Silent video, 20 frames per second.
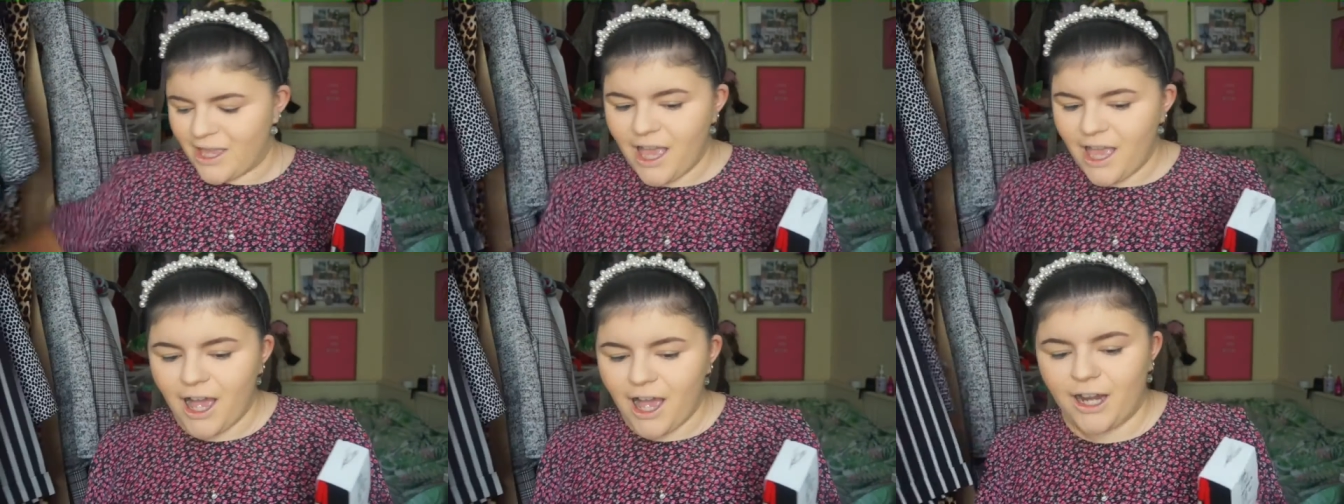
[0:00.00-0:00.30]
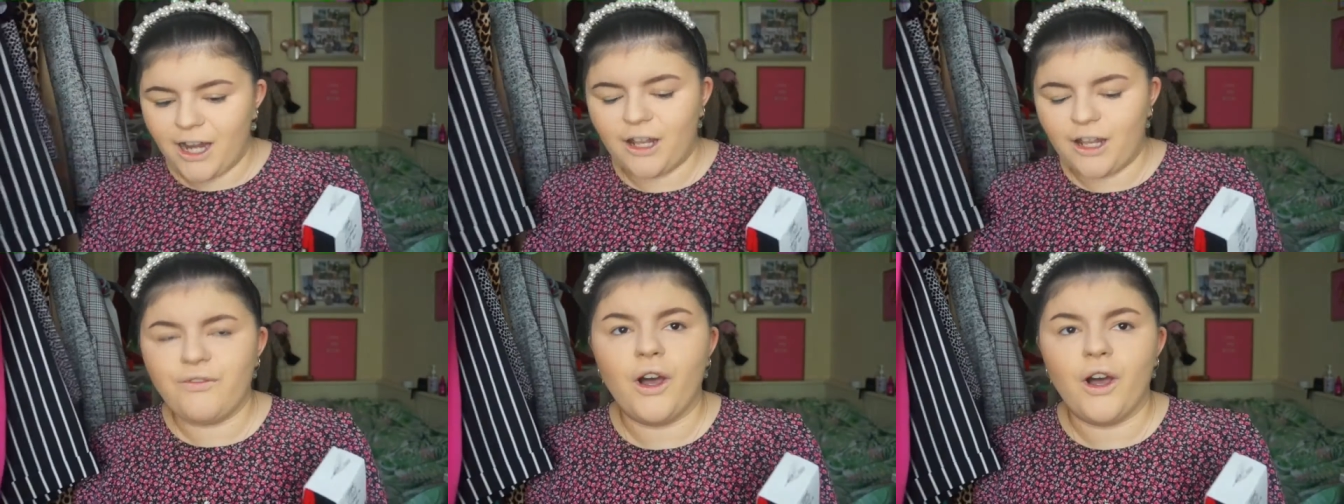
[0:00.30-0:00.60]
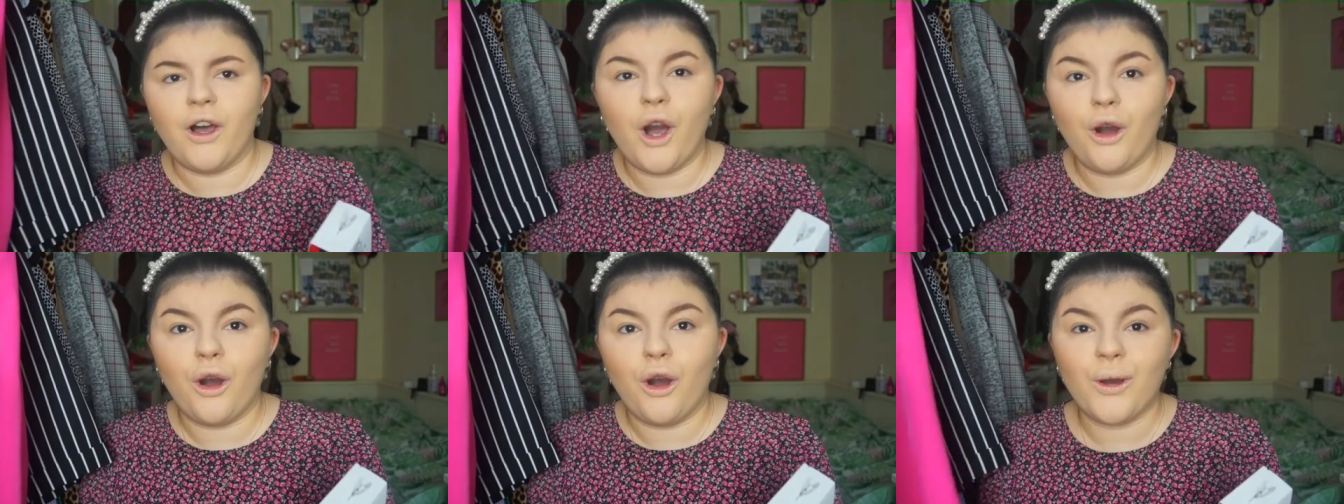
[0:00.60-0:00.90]
I love her
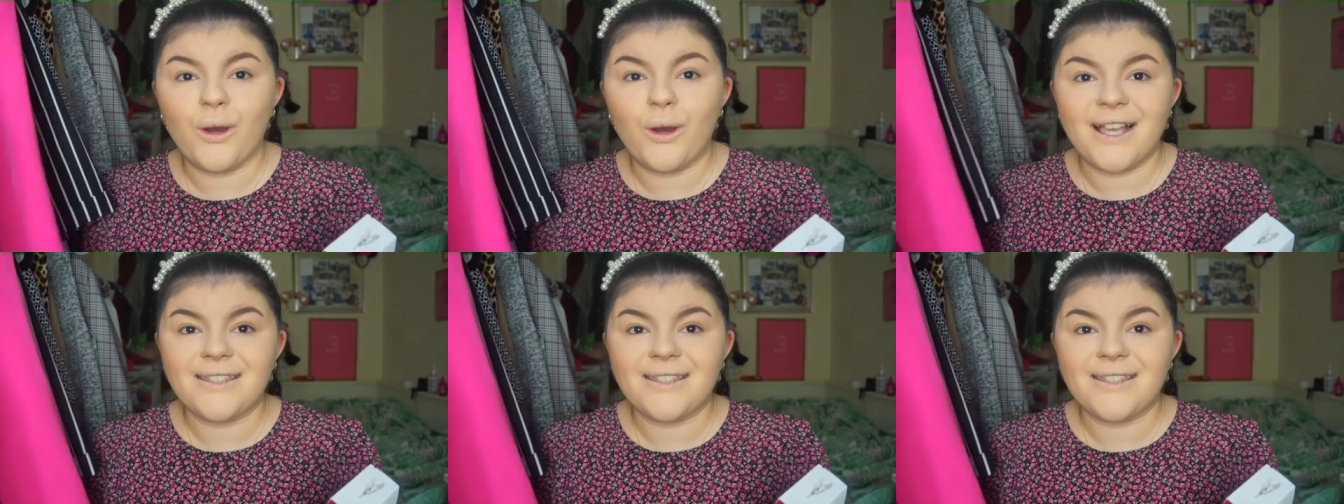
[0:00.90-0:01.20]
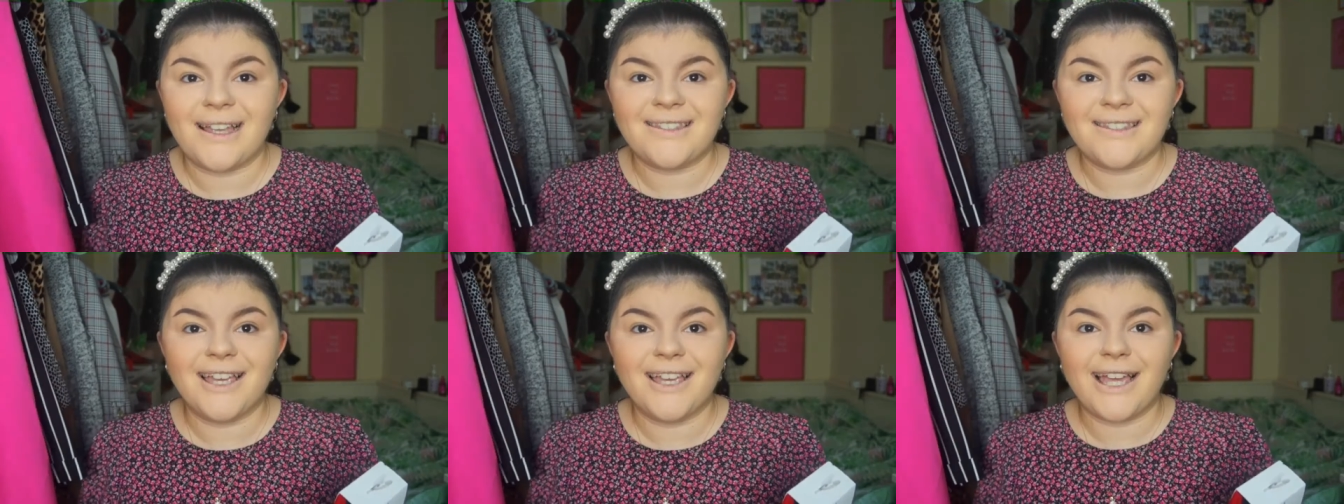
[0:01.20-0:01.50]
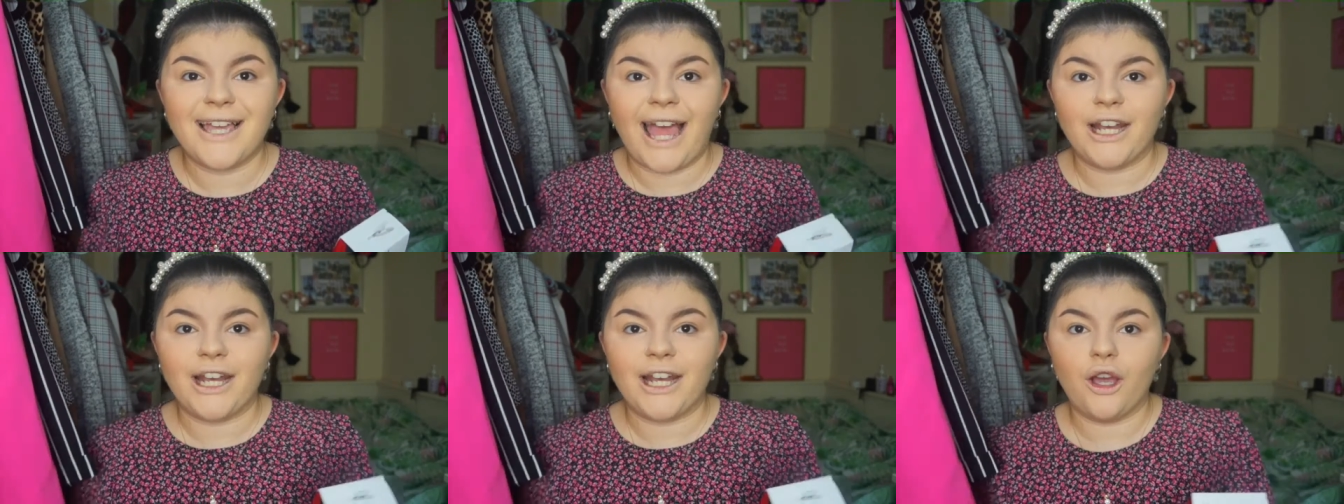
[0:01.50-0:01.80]
whole aesthetic
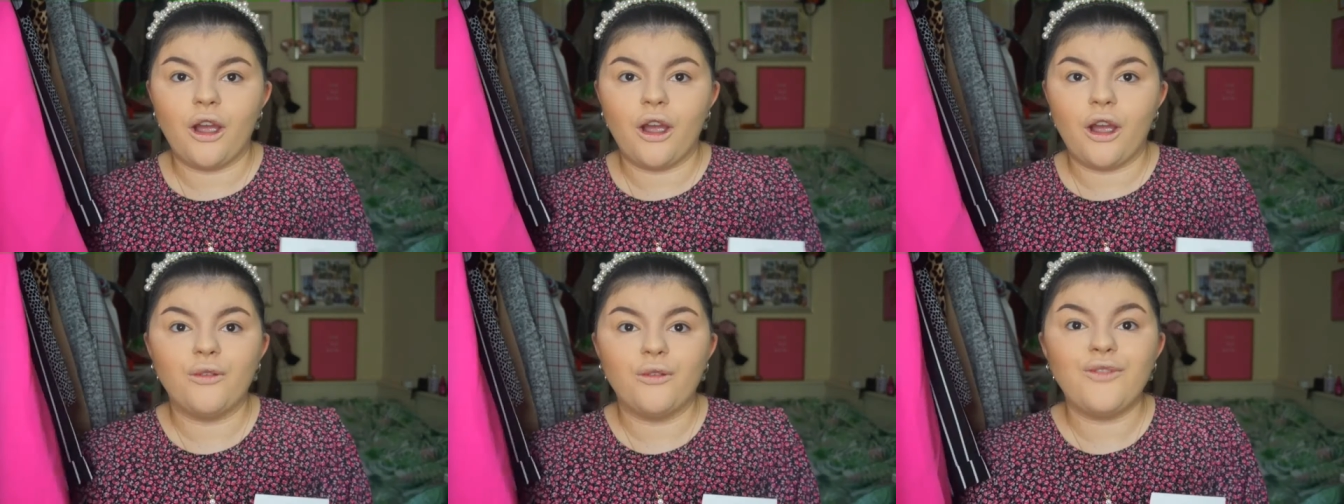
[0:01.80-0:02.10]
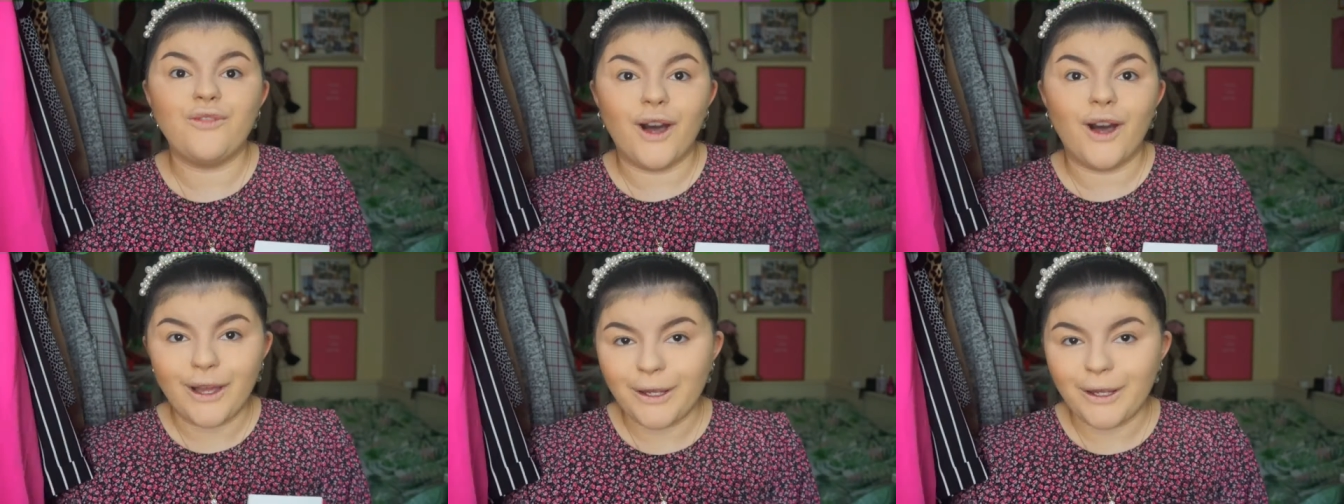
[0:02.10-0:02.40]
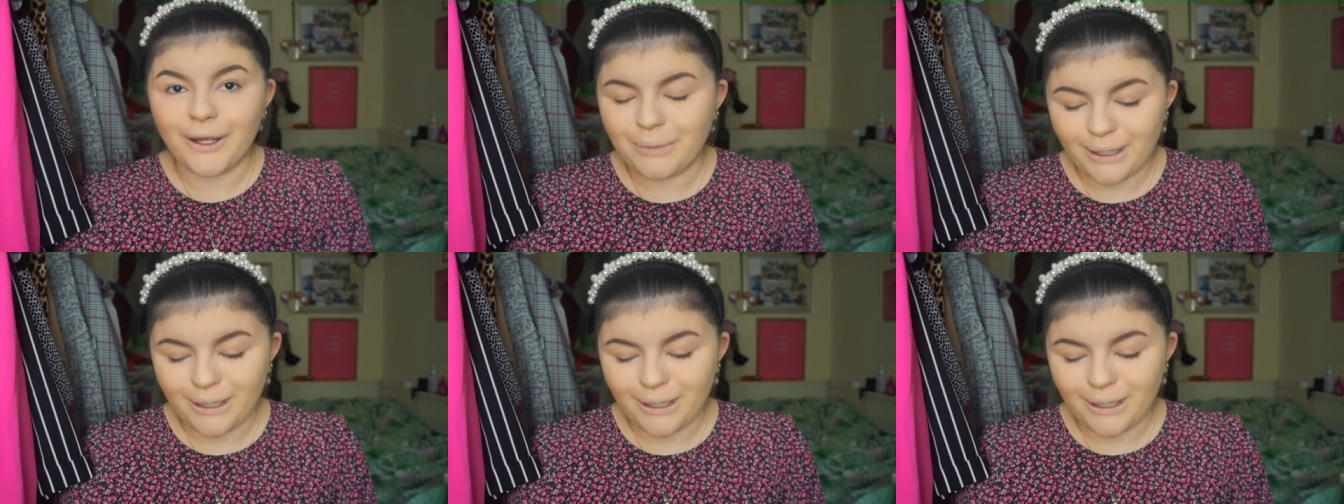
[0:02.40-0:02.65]
and her whole vibe.